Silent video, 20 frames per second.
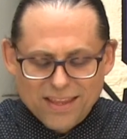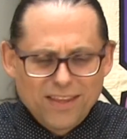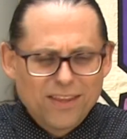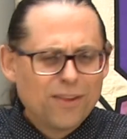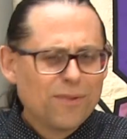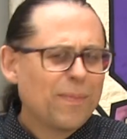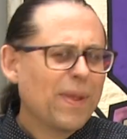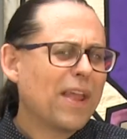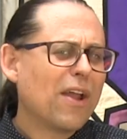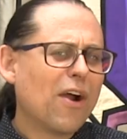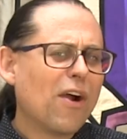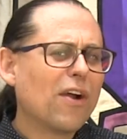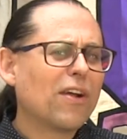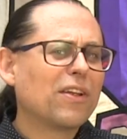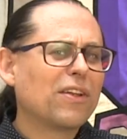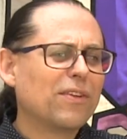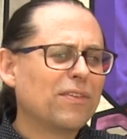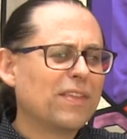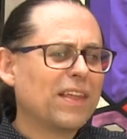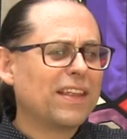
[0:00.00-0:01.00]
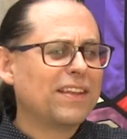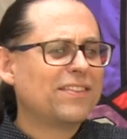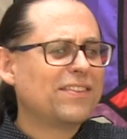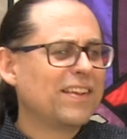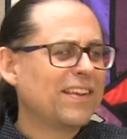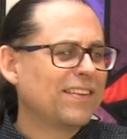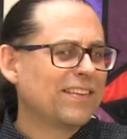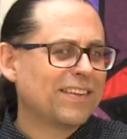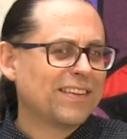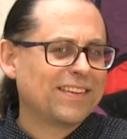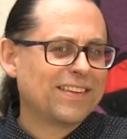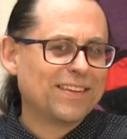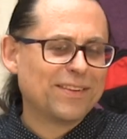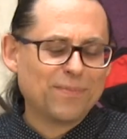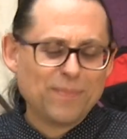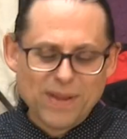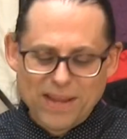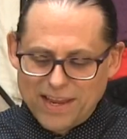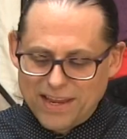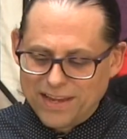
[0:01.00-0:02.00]
You may argue that Jesus is
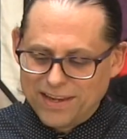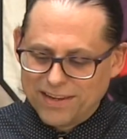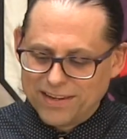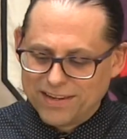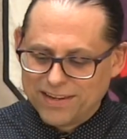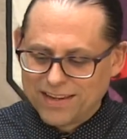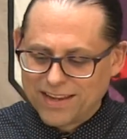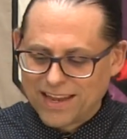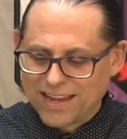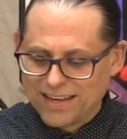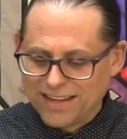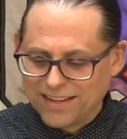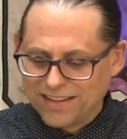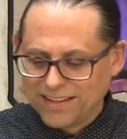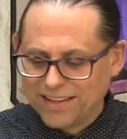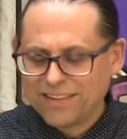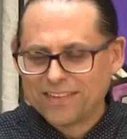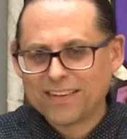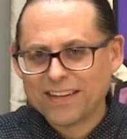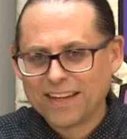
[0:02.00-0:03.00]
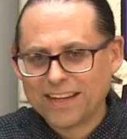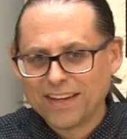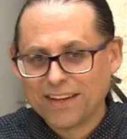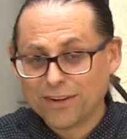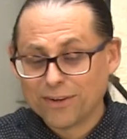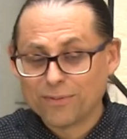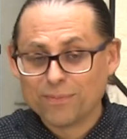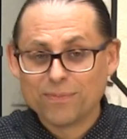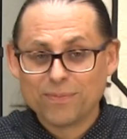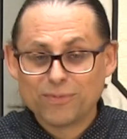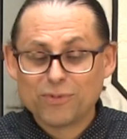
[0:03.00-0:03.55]
being idealistic here,